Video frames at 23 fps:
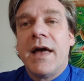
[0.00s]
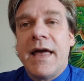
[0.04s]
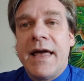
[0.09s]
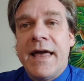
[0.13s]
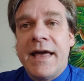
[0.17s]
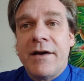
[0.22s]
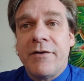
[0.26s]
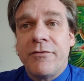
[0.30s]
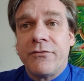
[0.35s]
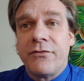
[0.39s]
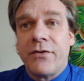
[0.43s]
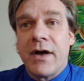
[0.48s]

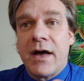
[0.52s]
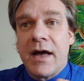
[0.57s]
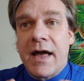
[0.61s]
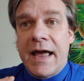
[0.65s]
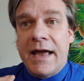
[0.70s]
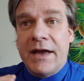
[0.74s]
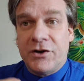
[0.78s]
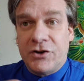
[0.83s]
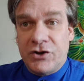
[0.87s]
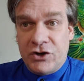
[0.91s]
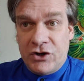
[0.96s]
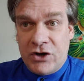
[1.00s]
If
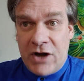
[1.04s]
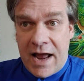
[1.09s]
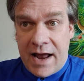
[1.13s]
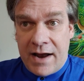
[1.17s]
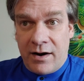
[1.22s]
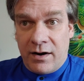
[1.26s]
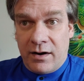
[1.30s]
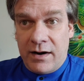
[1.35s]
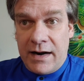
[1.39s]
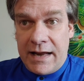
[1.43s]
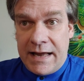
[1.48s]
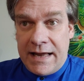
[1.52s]
a
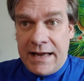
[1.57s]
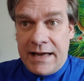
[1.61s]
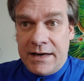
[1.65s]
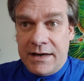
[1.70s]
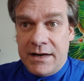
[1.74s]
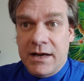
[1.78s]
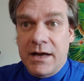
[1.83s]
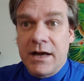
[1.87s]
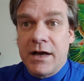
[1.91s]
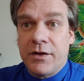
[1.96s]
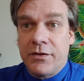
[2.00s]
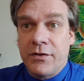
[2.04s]
share
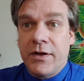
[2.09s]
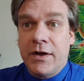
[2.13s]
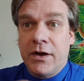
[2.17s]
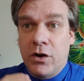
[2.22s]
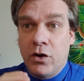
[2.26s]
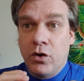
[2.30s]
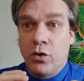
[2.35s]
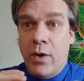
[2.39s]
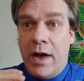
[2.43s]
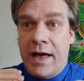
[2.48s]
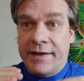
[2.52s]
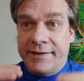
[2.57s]
in the
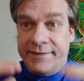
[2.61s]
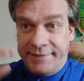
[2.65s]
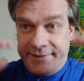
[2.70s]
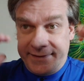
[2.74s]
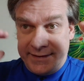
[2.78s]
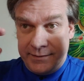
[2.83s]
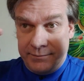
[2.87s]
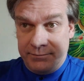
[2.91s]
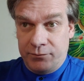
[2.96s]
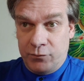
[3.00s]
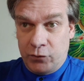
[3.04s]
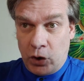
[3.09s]
US
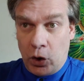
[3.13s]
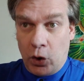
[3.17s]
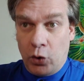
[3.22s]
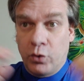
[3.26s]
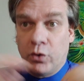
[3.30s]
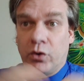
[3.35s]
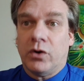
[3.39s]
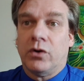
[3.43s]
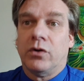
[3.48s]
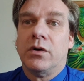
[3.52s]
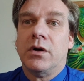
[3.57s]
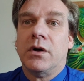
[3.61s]

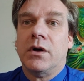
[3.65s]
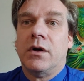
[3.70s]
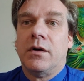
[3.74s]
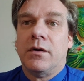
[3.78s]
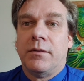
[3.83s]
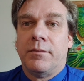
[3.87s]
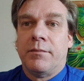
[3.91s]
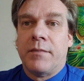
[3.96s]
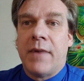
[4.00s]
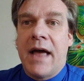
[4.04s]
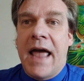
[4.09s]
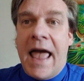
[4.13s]
total
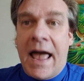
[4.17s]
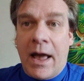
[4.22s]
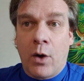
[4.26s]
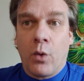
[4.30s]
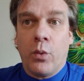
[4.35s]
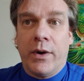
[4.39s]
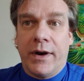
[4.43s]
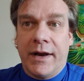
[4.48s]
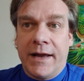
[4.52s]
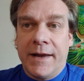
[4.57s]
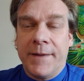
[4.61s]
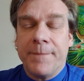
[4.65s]

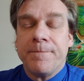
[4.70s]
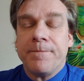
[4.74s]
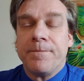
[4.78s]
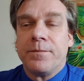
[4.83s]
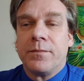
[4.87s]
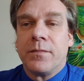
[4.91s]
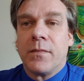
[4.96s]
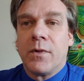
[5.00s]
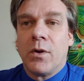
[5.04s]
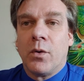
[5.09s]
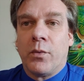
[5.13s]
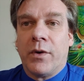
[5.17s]
equity
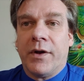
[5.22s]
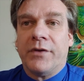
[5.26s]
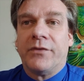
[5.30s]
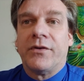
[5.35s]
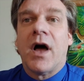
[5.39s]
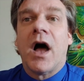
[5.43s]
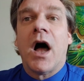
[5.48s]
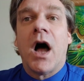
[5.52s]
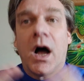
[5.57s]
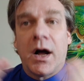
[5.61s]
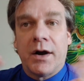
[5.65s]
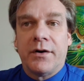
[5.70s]
was
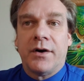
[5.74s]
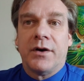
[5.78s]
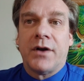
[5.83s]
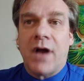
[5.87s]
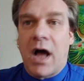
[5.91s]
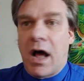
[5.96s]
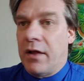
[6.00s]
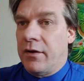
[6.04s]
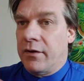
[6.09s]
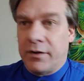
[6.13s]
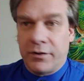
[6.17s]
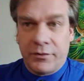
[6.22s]
$100
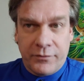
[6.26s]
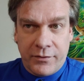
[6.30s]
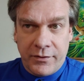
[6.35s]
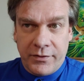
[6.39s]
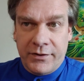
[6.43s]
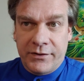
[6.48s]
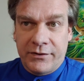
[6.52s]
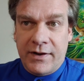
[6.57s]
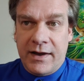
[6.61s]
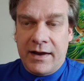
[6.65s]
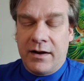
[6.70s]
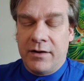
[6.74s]
for
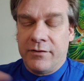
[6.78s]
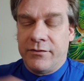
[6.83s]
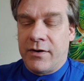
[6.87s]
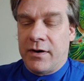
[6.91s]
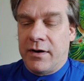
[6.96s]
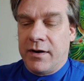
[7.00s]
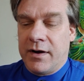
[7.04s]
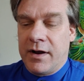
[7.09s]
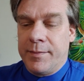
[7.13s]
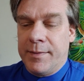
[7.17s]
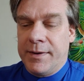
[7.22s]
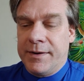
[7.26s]
the sake of
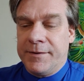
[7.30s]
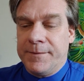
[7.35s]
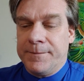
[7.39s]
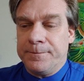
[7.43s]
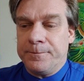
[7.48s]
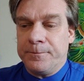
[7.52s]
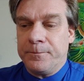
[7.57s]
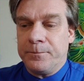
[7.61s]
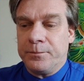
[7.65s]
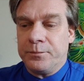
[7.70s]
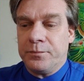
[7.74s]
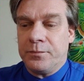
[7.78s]
argument,
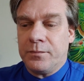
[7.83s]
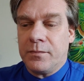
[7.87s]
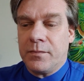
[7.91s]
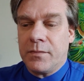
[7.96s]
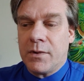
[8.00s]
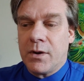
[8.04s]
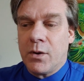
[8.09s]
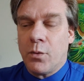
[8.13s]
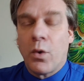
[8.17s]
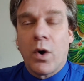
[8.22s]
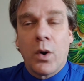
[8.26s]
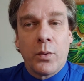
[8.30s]

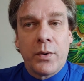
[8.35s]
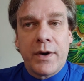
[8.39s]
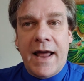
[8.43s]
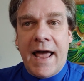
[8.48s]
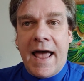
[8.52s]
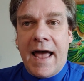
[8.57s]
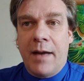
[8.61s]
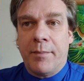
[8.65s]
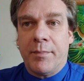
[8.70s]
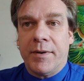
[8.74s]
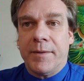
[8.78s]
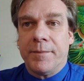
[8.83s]
what would
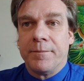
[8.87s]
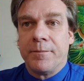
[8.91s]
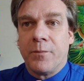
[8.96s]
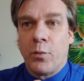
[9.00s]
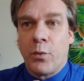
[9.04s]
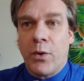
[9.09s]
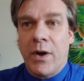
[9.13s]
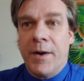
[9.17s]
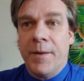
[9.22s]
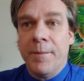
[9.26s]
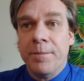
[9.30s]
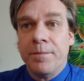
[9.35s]
happen?
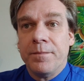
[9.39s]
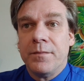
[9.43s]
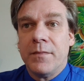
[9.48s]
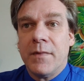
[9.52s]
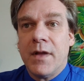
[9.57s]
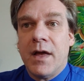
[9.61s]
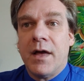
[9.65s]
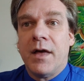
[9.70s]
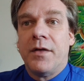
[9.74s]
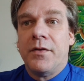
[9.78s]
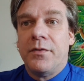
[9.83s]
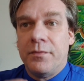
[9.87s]
Well,
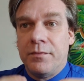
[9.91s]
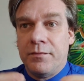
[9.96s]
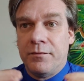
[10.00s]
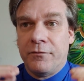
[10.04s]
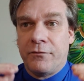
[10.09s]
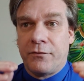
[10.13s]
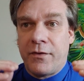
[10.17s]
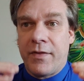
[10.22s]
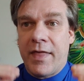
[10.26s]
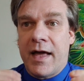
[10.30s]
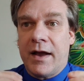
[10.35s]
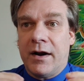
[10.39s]

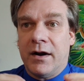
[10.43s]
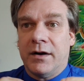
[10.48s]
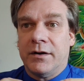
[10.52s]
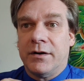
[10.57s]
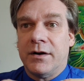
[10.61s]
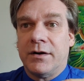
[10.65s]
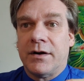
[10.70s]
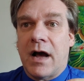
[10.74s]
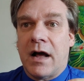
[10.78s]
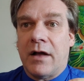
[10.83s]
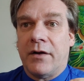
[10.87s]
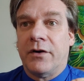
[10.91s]
for that
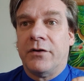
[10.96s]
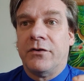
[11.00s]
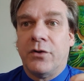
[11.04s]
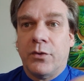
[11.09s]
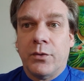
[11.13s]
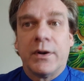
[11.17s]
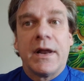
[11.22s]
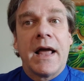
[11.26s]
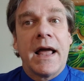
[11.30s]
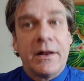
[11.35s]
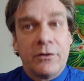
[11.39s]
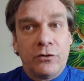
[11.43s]
$100, you
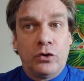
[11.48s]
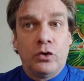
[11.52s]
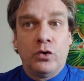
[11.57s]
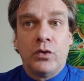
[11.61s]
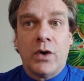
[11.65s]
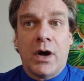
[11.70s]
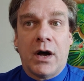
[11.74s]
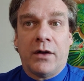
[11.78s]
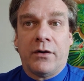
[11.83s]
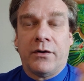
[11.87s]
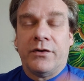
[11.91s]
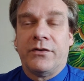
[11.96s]
would get
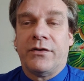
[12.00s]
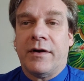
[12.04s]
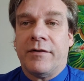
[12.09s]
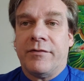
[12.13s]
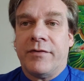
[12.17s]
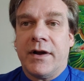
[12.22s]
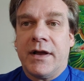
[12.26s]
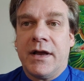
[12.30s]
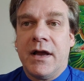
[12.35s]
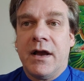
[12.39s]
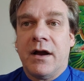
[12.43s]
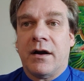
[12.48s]
$2
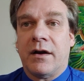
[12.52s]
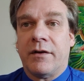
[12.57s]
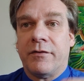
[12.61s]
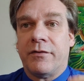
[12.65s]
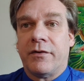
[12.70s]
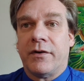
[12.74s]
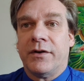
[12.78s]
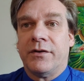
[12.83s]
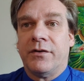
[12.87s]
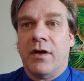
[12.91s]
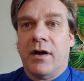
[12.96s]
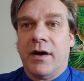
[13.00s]
every year
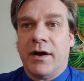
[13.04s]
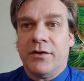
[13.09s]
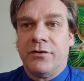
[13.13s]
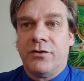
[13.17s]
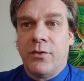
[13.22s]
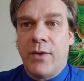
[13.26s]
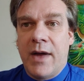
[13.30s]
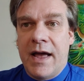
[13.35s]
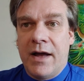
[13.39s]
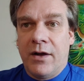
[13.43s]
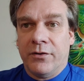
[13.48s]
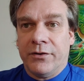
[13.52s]
for as long as
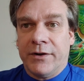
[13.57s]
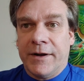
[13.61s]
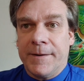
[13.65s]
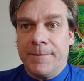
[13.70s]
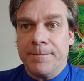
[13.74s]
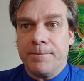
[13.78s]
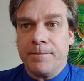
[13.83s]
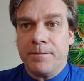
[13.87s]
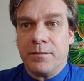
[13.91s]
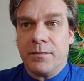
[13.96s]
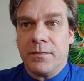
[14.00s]
you held it.